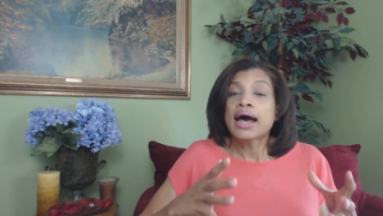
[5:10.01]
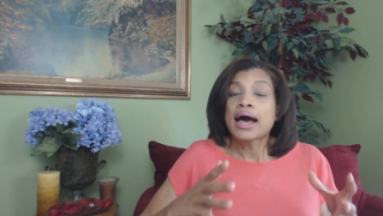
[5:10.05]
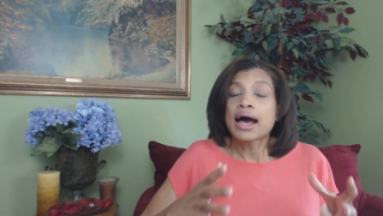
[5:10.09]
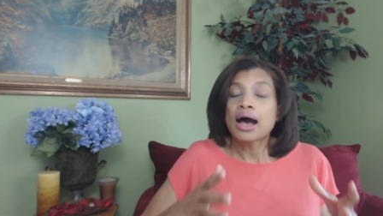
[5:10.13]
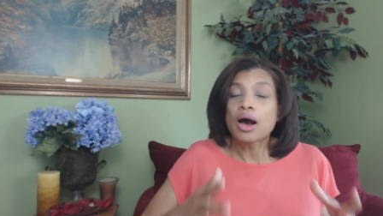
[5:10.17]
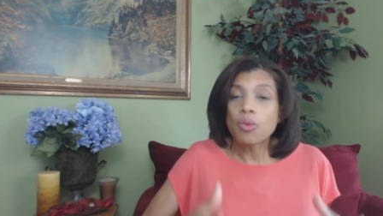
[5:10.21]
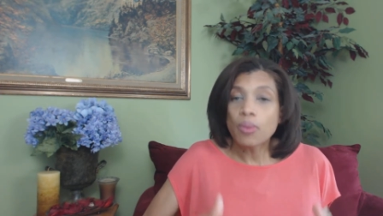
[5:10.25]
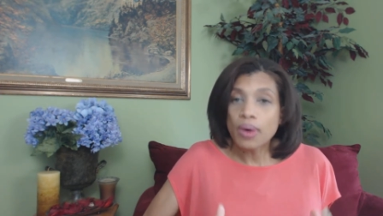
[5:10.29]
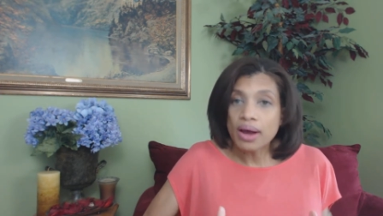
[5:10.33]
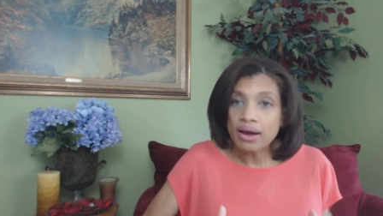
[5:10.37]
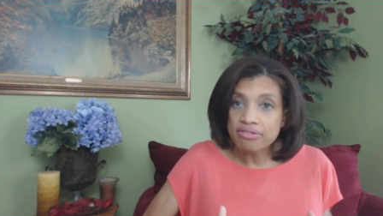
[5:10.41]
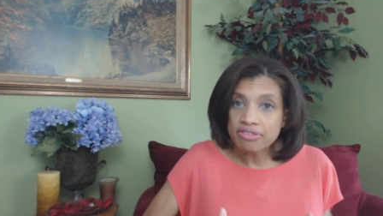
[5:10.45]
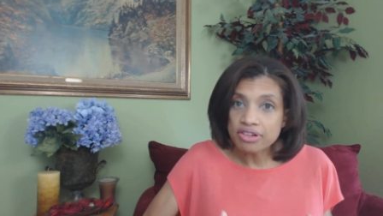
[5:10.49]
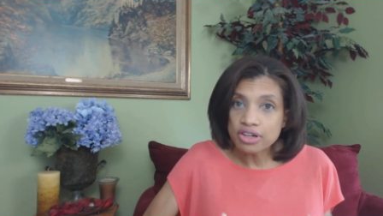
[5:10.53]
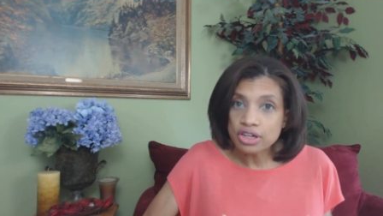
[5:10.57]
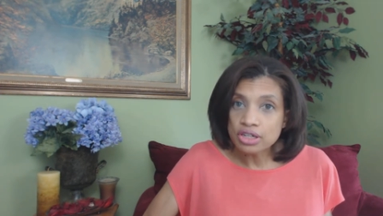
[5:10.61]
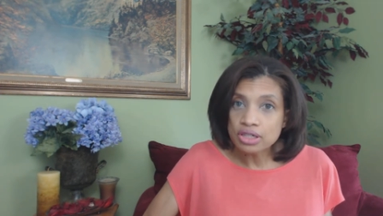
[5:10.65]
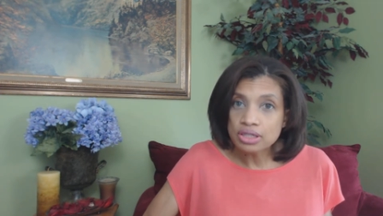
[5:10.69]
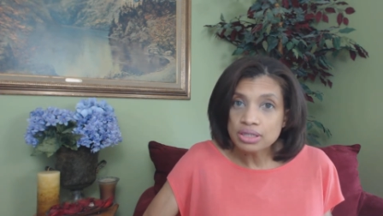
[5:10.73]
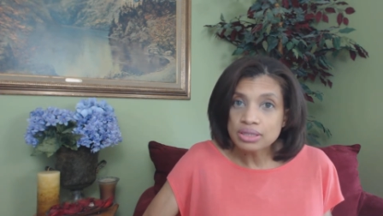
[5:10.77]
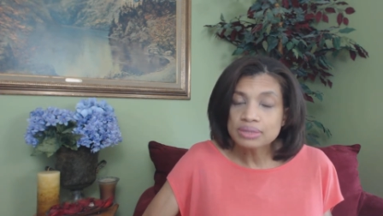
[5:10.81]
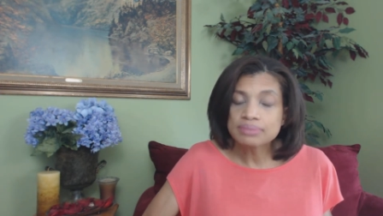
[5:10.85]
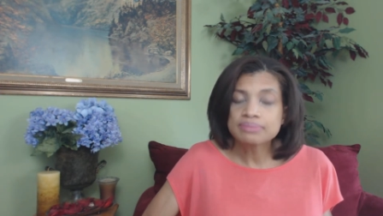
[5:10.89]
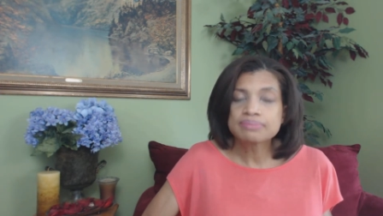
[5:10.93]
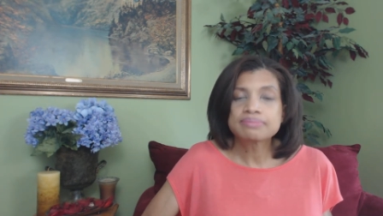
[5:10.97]

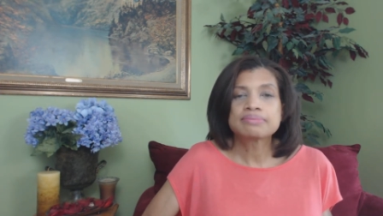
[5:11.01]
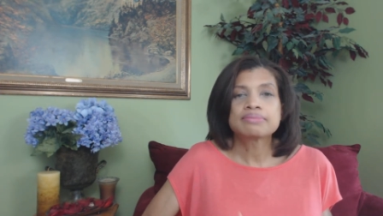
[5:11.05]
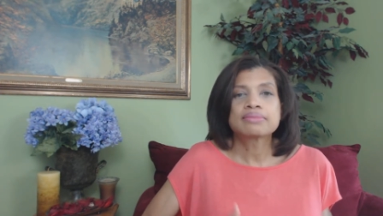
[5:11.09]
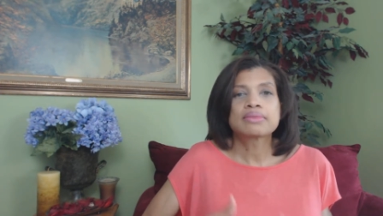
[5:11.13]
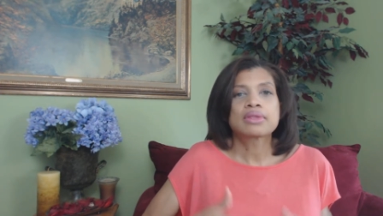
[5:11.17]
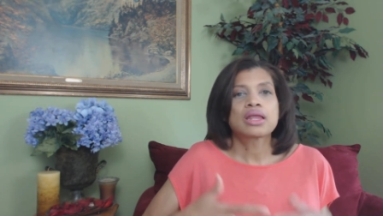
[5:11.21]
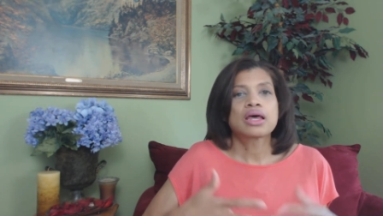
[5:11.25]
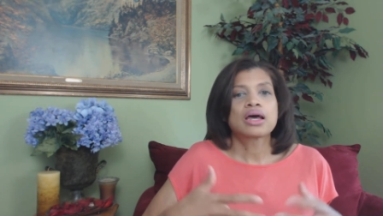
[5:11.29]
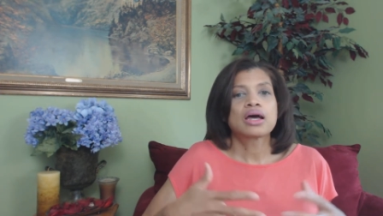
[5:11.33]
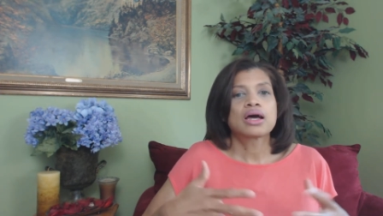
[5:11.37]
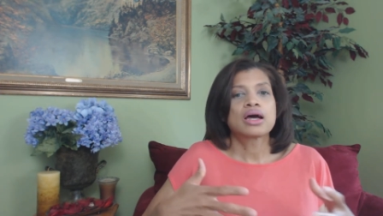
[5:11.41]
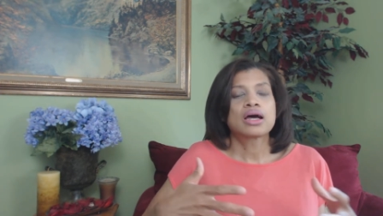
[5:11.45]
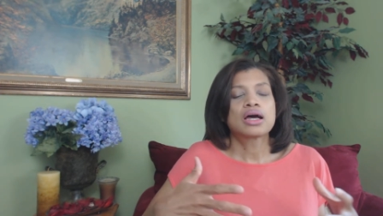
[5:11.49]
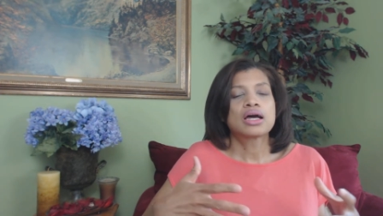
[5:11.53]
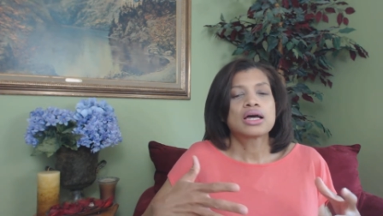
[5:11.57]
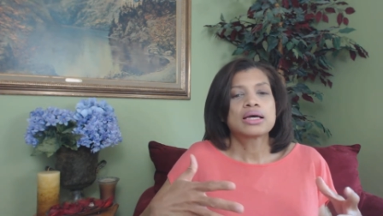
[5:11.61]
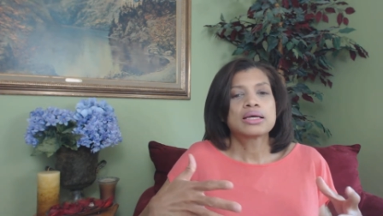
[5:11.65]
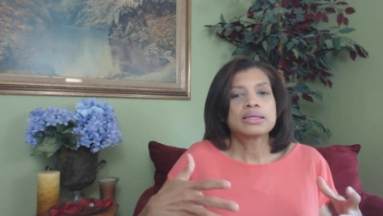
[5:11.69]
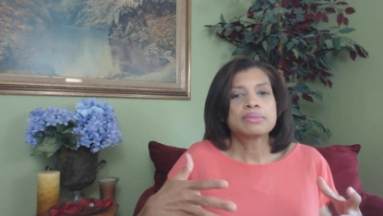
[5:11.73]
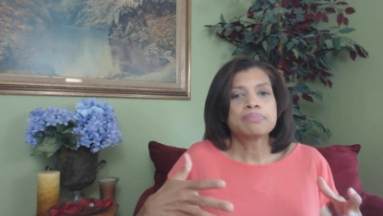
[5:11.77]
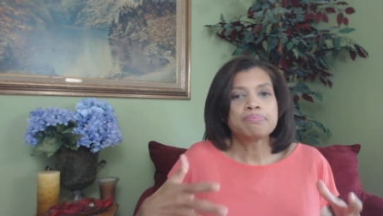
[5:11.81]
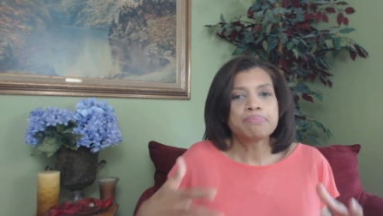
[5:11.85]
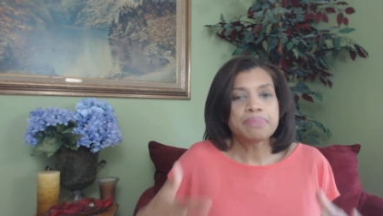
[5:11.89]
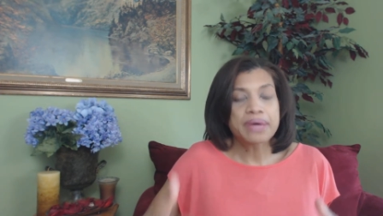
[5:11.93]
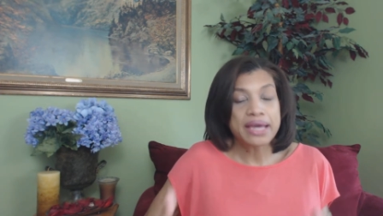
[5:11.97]
However,
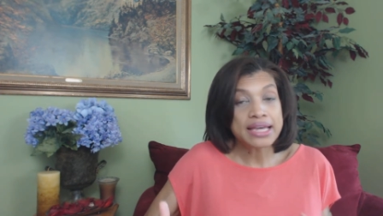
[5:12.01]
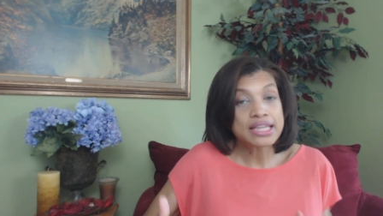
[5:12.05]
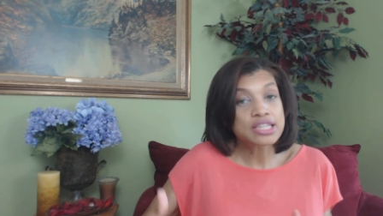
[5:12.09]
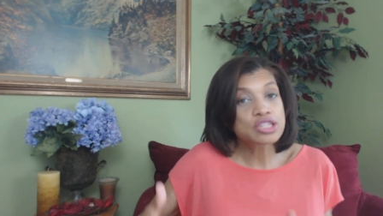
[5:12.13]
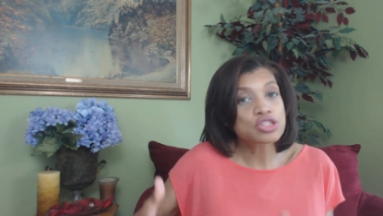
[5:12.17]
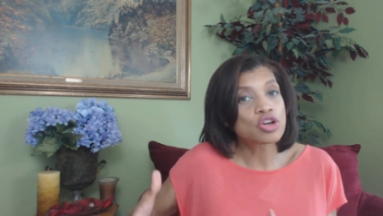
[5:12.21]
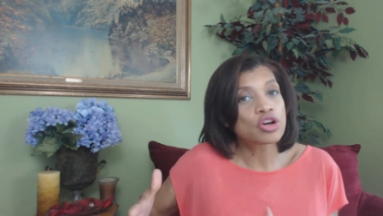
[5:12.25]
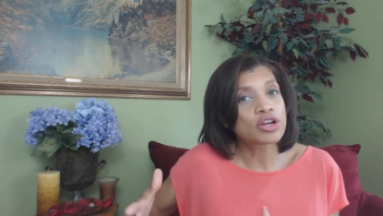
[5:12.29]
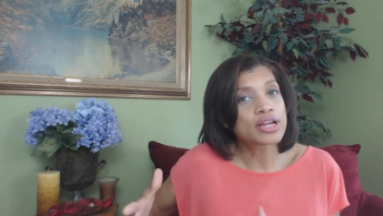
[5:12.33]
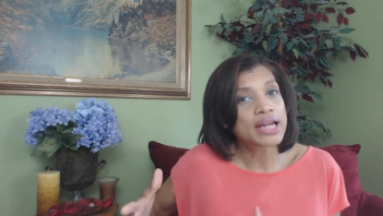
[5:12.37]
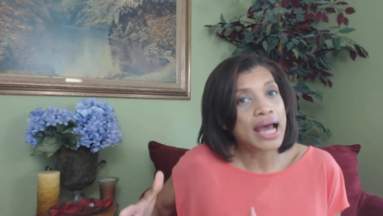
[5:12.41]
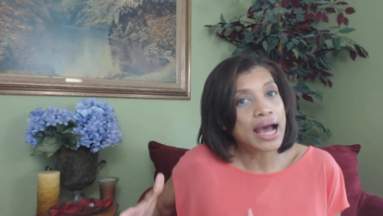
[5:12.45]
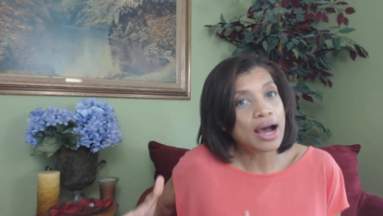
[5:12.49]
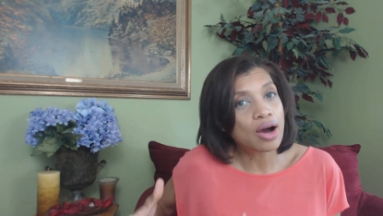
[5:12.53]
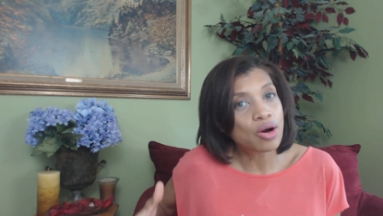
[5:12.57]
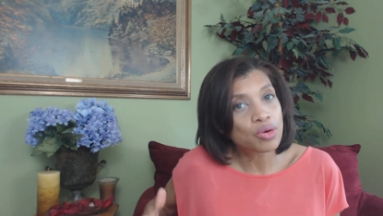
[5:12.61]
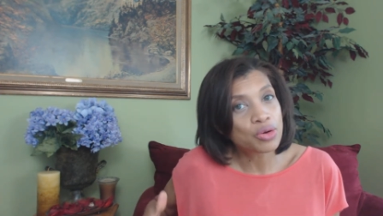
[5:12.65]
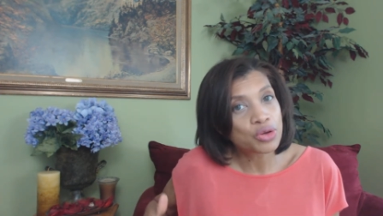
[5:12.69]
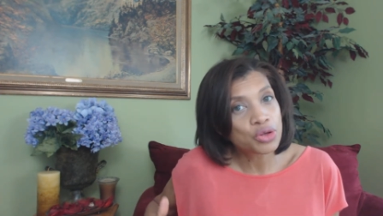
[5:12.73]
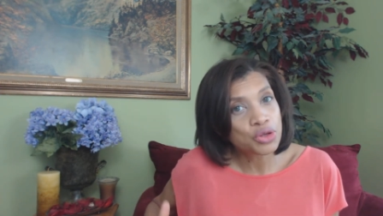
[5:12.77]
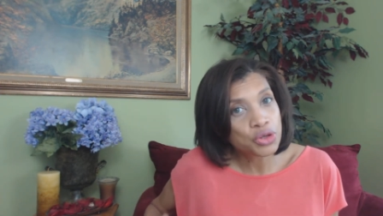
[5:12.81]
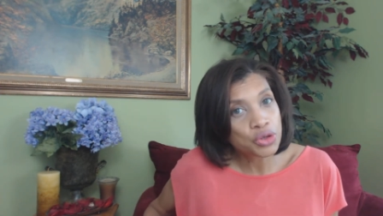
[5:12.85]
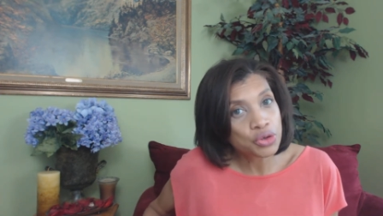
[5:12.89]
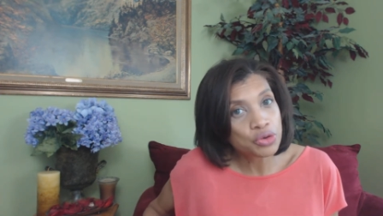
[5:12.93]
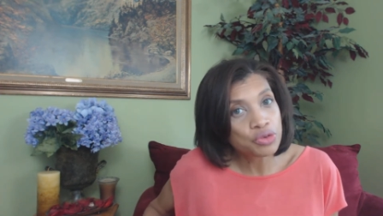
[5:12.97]
based on how
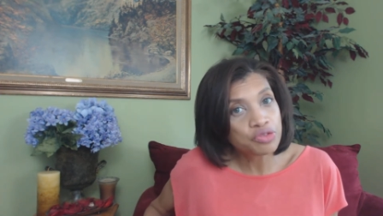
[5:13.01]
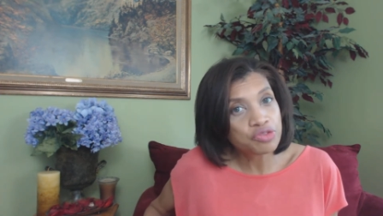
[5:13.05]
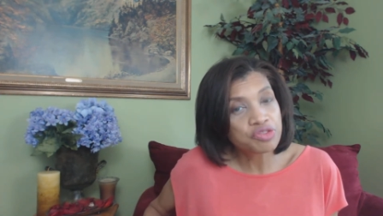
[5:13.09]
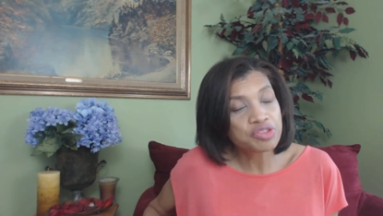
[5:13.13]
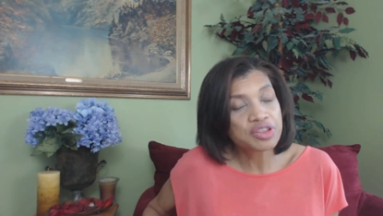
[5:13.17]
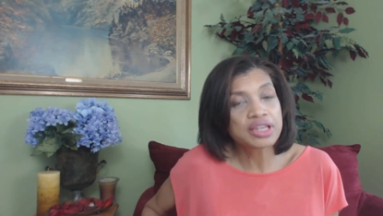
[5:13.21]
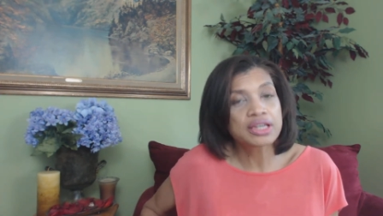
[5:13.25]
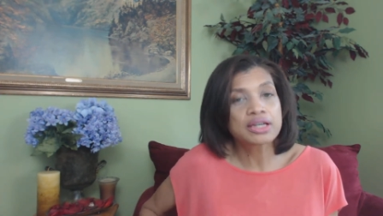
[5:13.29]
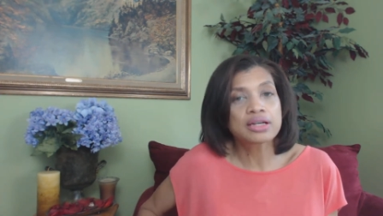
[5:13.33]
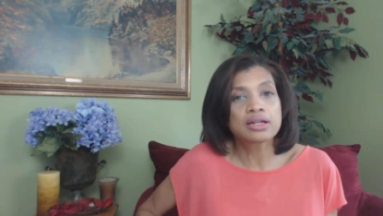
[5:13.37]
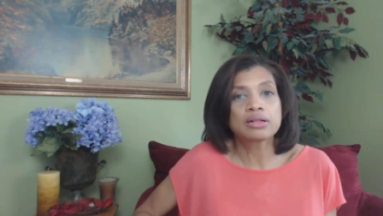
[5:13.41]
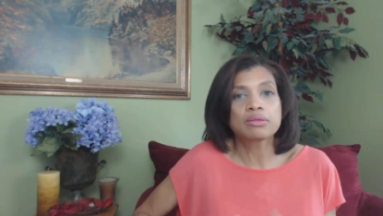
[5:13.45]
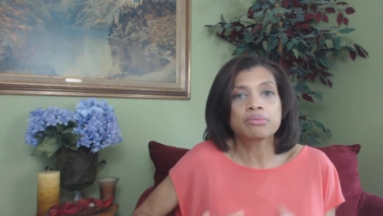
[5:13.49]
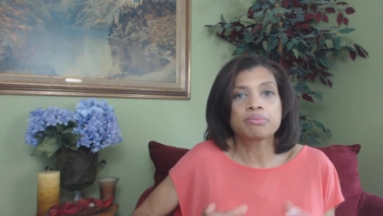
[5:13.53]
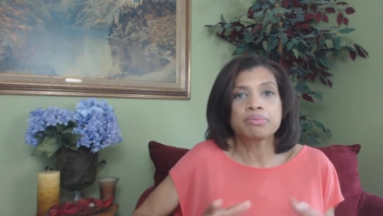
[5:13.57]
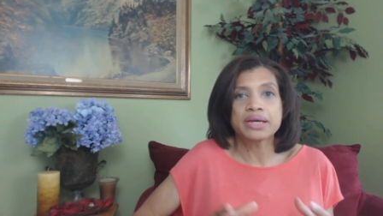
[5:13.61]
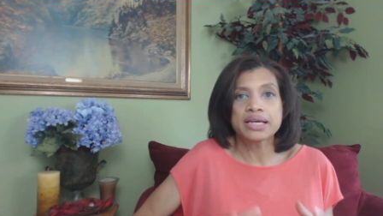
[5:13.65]
you feel,